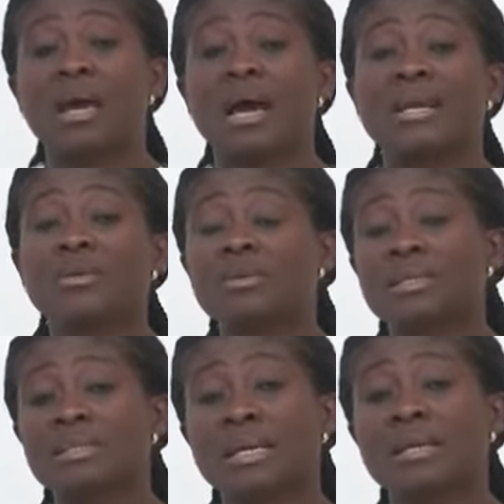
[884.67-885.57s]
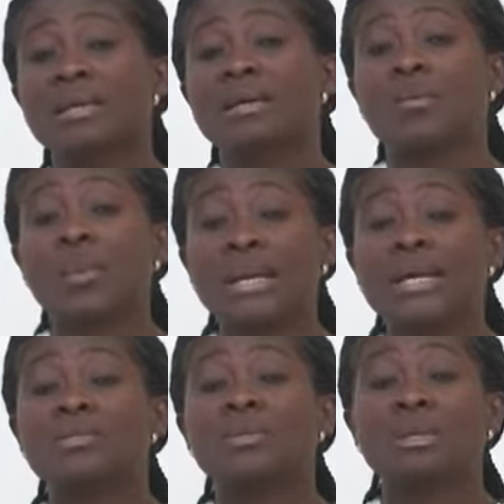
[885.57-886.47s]
I noticed that when
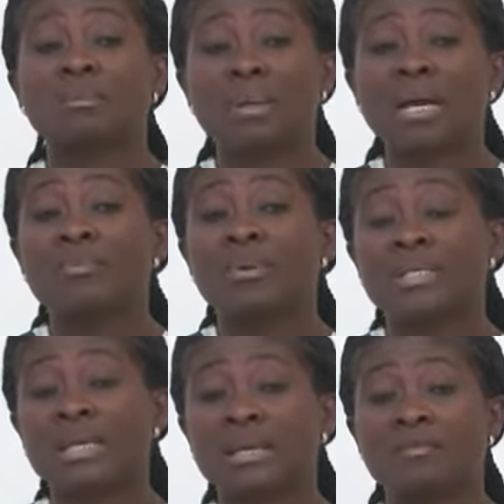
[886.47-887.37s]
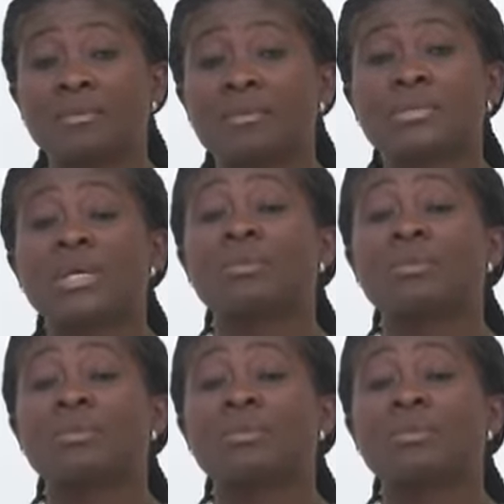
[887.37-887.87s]
I took the blood pressure levels,